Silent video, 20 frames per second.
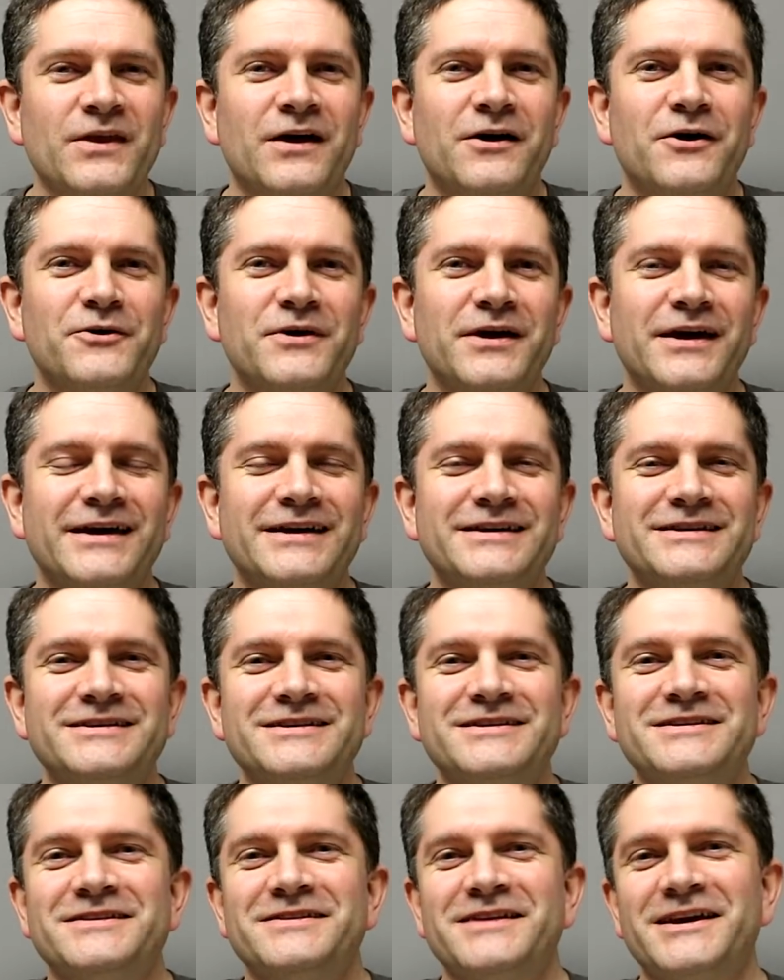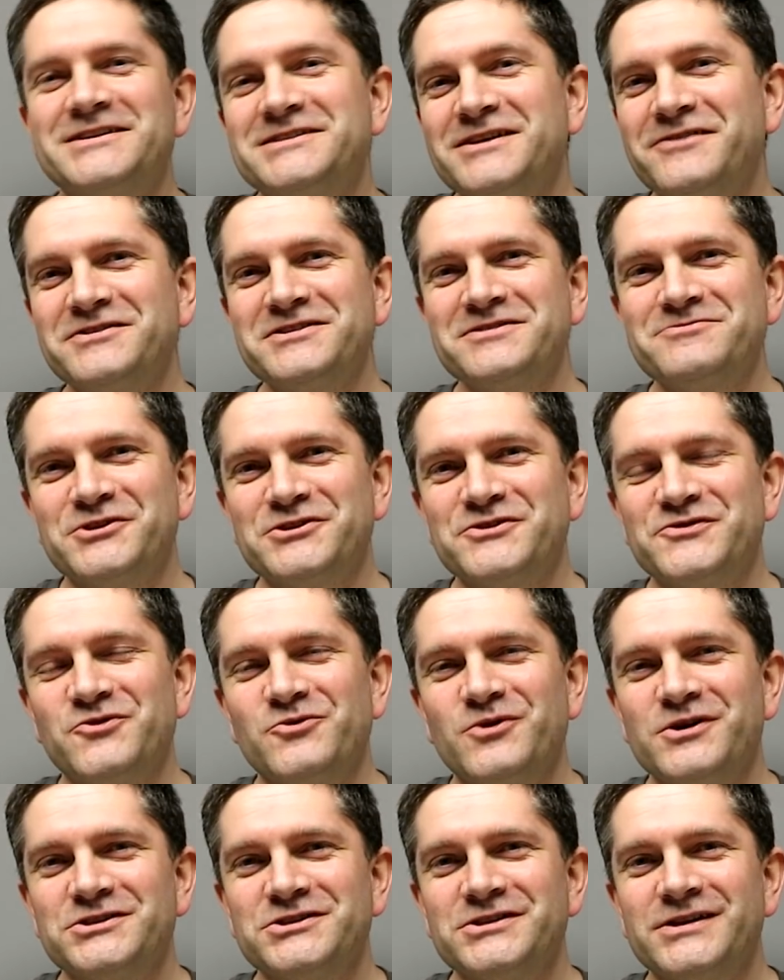Okay. Thanks ever so much for
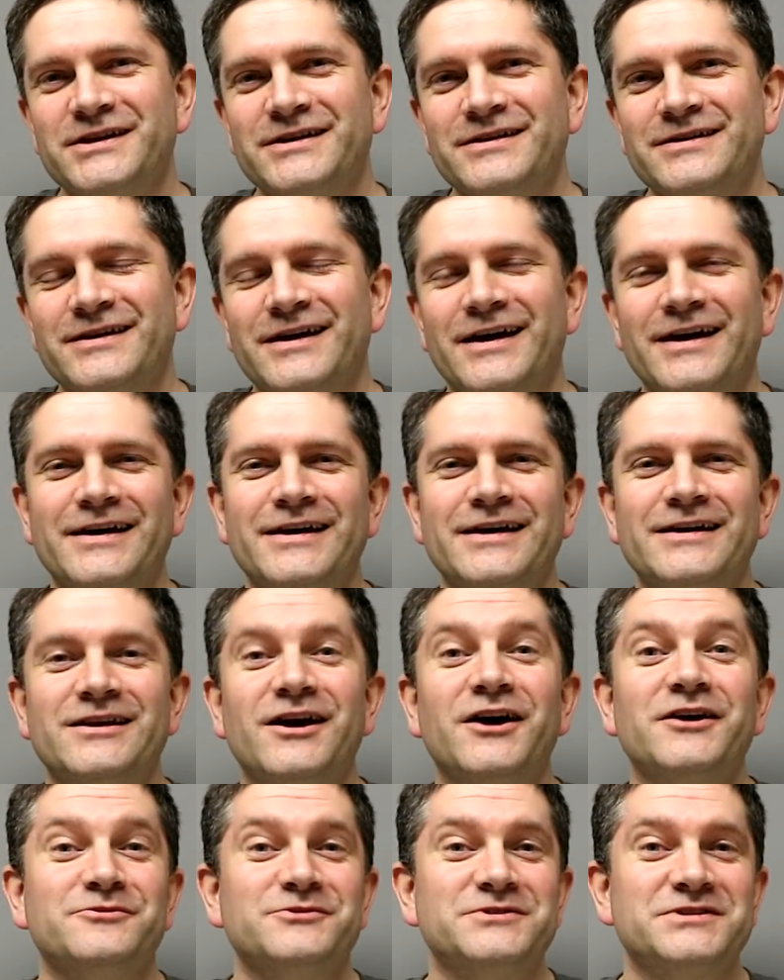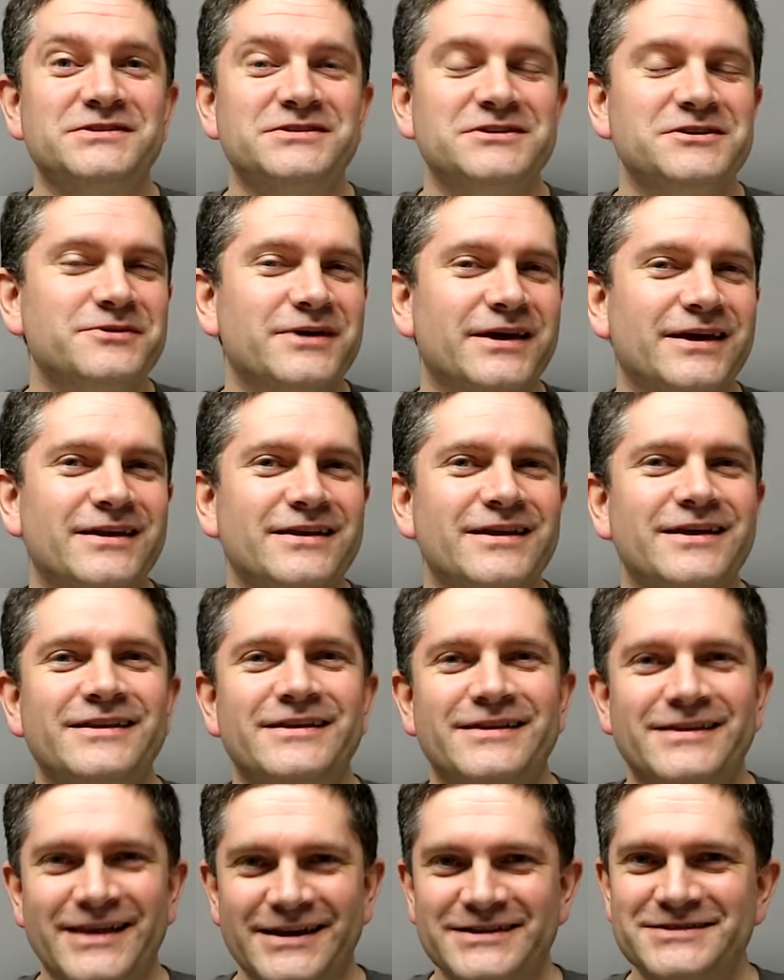watching, and I will see you again
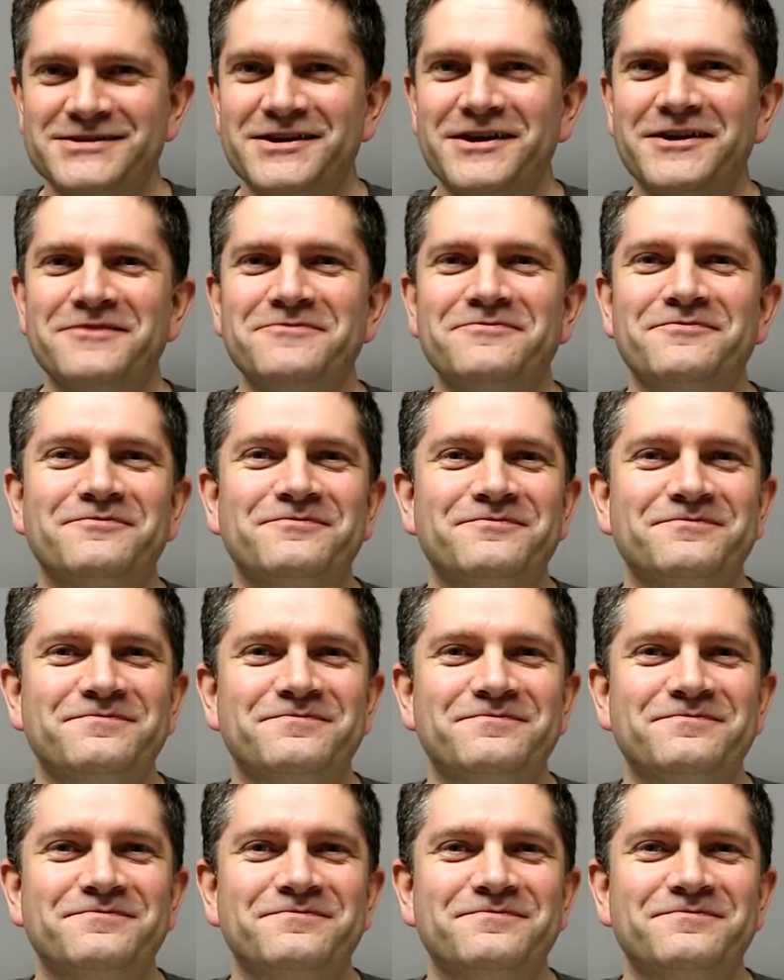next time.